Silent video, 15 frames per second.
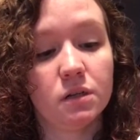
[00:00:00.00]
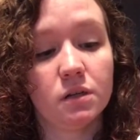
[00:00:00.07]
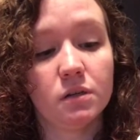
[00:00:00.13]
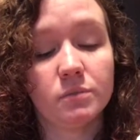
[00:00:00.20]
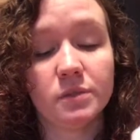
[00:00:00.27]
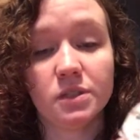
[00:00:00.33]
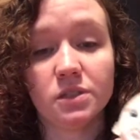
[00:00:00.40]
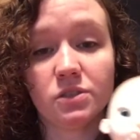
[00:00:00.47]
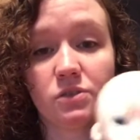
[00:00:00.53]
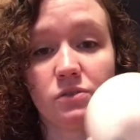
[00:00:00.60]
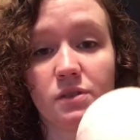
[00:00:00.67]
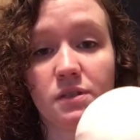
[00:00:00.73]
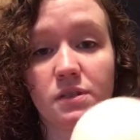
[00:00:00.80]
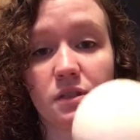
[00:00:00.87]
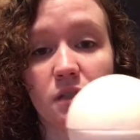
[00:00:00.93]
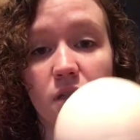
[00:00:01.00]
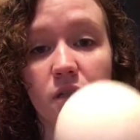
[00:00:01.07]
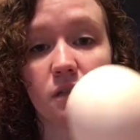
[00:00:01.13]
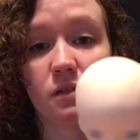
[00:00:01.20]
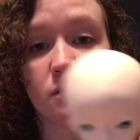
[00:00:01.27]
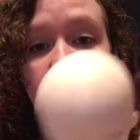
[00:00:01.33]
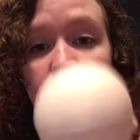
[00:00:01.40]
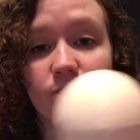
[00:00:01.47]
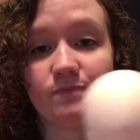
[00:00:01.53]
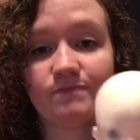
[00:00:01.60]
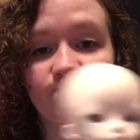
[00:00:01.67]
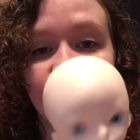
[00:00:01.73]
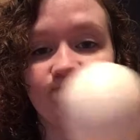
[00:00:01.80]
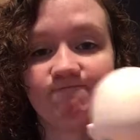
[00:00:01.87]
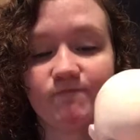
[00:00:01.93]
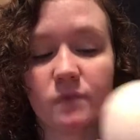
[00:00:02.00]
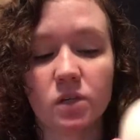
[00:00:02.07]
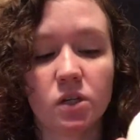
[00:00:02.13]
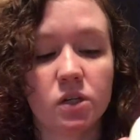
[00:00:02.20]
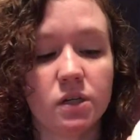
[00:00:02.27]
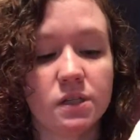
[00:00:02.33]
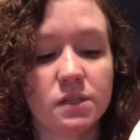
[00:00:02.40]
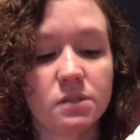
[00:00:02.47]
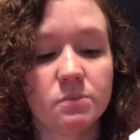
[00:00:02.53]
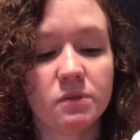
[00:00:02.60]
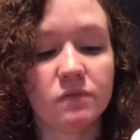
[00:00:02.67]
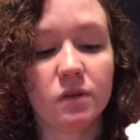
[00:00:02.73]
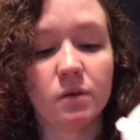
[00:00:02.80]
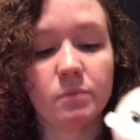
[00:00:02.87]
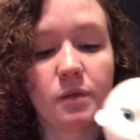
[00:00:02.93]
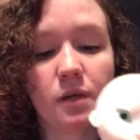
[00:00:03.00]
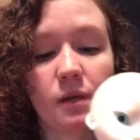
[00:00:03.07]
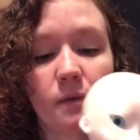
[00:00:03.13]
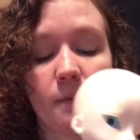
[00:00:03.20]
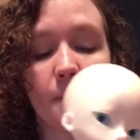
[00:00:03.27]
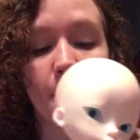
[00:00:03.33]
And as you can see, her head's a bit floppy.